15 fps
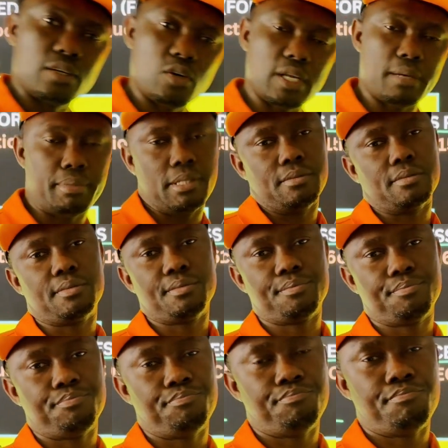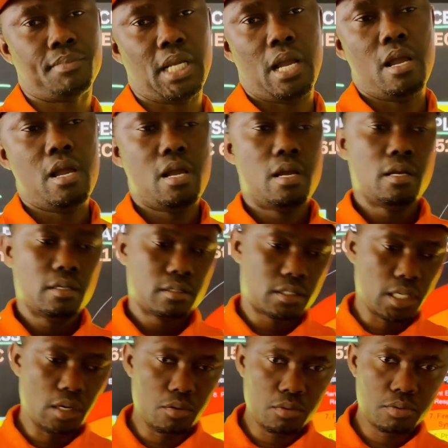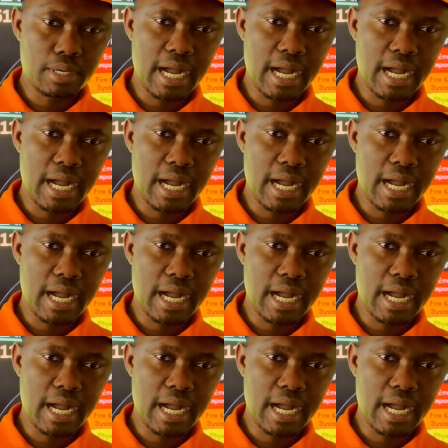all about? So,